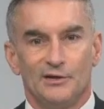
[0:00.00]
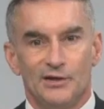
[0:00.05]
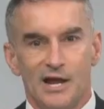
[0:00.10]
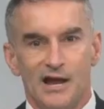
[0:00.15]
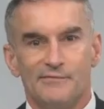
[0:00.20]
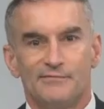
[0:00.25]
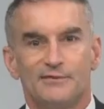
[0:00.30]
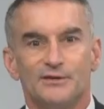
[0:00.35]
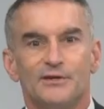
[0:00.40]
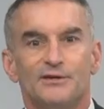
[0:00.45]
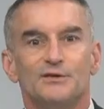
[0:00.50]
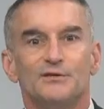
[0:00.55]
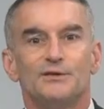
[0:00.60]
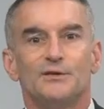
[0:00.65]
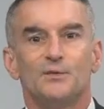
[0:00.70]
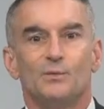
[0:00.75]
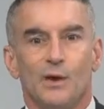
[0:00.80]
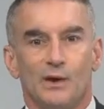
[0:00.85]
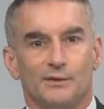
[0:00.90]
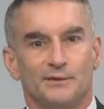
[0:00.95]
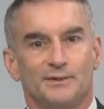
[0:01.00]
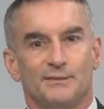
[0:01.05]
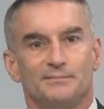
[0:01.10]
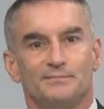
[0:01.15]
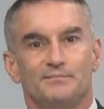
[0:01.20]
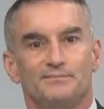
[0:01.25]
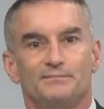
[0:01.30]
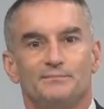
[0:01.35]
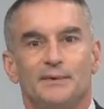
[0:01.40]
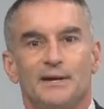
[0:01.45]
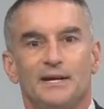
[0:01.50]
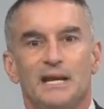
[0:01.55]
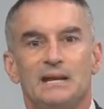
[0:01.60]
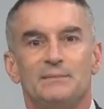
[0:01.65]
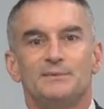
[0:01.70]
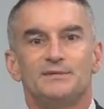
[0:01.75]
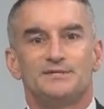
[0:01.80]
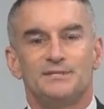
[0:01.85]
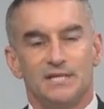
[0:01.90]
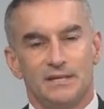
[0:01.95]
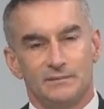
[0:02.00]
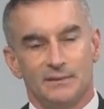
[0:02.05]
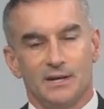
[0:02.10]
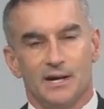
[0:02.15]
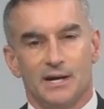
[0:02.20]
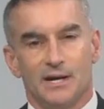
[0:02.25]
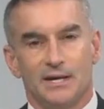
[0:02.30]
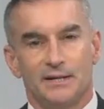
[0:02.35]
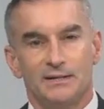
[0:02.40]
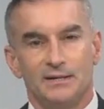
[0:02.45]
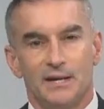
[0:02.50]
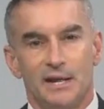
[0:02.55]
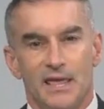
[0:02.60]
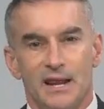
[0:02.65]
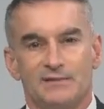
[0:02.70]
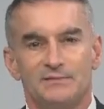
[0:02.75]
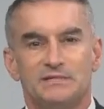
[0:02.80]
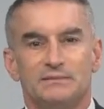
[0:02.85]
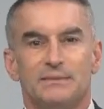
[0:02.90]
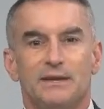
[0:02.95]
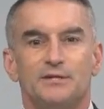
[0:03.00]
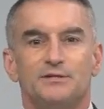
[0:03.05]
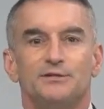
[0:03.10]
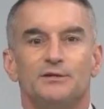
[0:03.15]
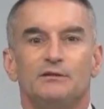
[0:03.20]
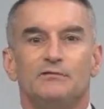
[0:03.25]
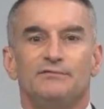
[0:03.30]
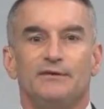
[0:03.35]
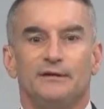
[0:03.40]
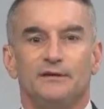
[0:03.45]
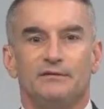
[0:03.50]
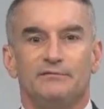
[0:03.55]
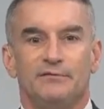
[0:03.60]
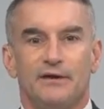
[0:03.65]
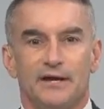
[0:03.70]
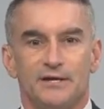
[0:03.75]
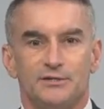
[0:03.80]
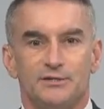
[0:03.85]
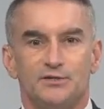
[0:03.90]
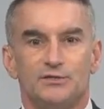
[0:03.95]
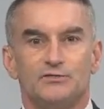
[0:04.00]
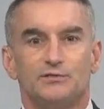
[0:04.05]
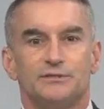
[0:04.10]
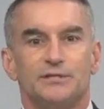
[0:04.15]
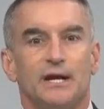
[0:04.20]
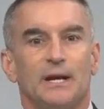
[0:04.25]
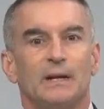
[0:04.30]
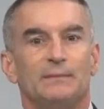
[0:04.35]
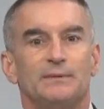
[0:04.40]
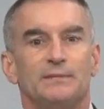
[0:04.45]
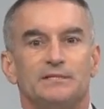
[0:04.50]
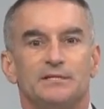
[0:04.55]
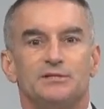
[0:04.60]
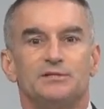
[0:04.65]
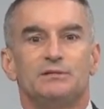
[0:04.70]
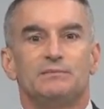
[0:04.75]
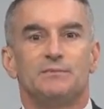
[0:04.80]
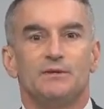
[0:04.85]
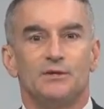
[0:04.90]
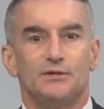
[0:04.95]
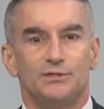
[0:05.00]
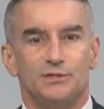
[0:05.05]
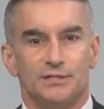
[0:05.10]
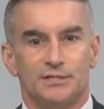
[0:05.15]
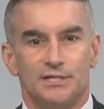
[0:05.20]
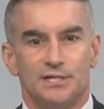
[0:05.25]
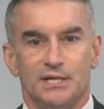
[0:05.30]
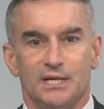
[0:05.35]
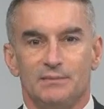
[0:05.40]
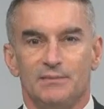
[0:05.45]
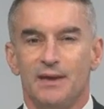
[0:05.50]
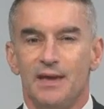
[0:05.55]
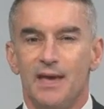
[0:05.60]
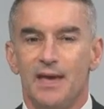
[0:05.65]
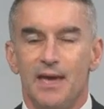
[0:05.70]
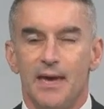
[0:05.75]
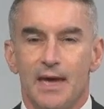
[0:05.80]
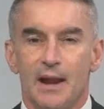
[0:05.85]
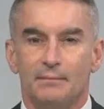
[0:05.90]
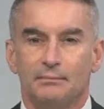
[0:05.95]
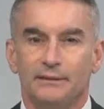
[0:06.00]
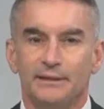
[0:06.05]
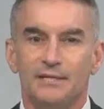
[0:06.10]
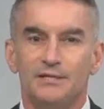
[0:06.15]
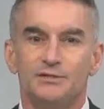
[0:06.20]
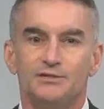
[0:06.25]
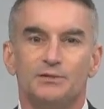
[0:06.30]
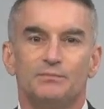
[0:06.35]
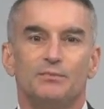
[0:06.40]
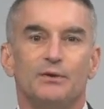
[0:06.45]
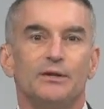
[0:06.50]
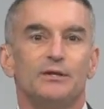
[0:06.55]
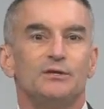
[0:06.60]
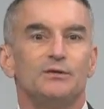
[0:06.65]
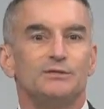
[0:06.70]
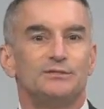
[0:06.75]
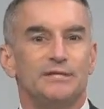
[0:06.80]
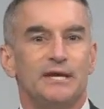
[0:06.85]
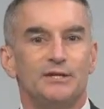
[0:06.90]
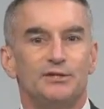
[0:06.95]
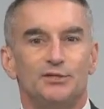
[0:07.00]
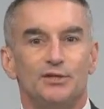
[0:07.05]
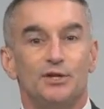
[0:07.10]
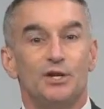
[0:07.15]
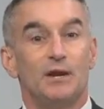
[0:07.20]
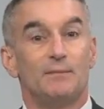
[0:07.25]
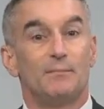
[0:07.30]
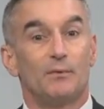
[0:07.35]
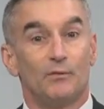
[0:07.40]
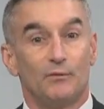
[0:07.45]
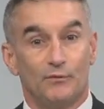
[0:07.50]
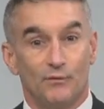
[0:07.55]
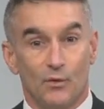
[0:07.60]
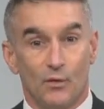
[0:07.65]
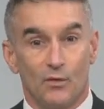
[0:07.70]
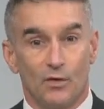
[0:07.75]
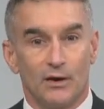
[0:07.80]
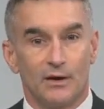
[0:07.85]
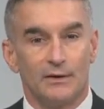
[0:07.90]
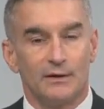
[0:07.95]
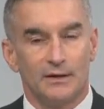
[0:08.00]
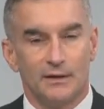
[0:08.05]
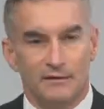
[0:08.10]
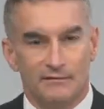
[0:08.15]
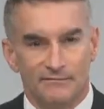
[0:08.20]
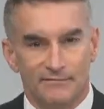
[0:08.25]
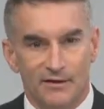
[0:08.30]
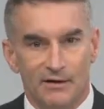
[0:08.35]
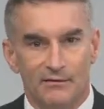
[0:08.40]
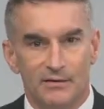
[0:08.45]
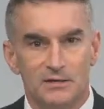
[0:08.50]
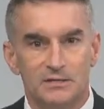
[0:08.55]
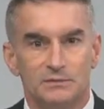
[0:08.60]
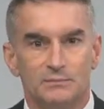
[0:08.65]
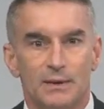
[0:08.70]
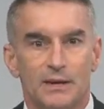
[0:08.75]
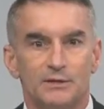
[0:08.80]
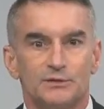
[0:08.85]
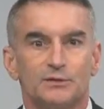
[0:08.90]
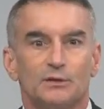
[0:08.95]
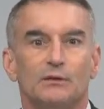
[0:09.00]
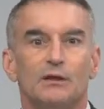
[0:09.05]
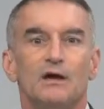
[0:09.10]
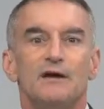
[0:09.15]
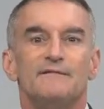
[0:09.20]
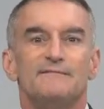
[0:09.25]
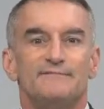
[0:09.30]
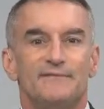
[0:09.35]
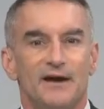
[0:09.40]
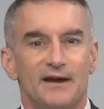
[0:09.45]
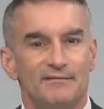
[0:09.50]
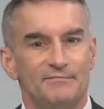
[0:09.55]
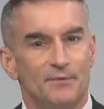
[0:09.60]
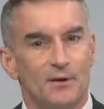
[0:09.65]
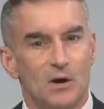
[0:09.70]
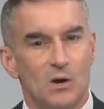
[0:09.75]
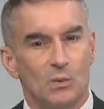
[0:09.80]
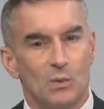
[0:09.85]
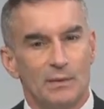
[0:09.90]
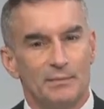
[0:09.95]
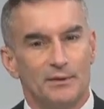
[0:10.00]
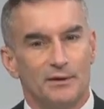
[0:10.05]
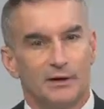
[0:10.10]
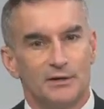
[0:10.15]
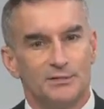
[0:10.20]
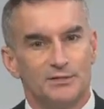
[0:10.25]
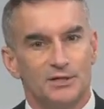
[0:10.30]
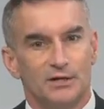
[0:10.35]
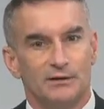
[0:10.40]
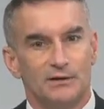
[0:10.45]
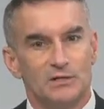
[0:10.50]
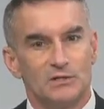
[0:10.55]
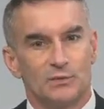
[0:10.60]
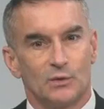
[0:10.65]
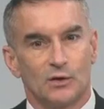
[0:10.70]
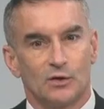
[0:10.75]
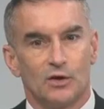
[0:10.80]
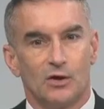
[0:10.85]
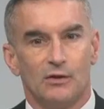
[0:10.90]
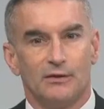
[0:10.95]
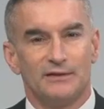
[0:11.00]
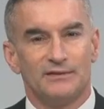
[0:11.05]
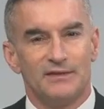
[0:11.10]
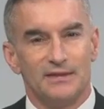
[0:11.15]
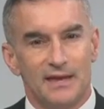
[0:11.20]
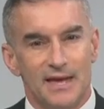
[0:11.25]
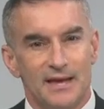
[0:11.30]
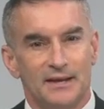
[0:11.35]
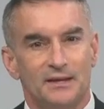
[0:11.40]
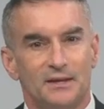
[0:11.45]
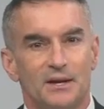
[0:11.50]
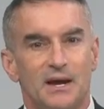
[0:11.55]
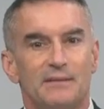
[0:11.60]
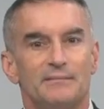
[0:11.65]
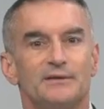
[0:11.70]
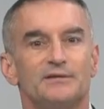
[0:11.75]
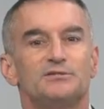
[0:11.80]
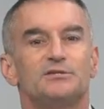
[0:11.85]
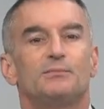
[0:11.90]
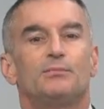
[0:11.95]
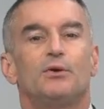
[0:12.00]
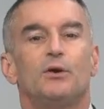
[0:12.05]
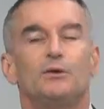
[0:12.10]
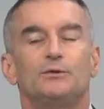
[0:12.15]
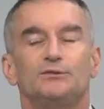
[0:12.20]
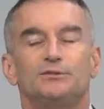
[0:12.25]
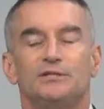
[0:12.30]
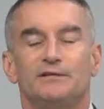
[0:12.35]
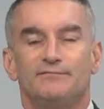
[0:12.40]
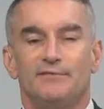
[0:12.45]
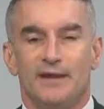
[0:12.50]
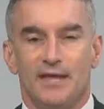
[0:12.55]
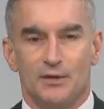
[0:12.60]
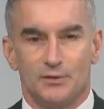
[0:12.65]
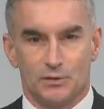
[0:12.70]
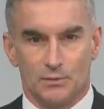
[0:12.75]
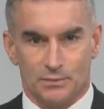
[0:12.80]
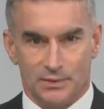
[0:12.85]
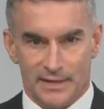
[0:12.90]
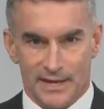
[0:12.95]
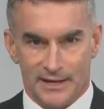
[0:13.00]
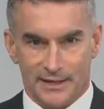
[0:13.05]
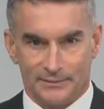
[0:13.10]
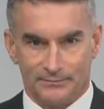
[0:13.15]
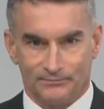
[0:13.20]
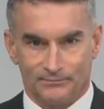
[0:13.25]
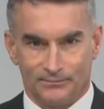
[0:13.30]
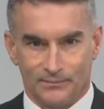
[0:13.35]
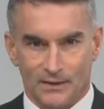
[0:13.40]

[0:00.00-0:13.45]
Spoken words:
Good afternoon and welcome. My name is Tim Kahn, head of Dimensional Fund Advisors Retirement Distribution Team, and I'm pleased to bring you session number 4 in a very special 5-part webinar series we're calling The Economics Approach to Financial Planning.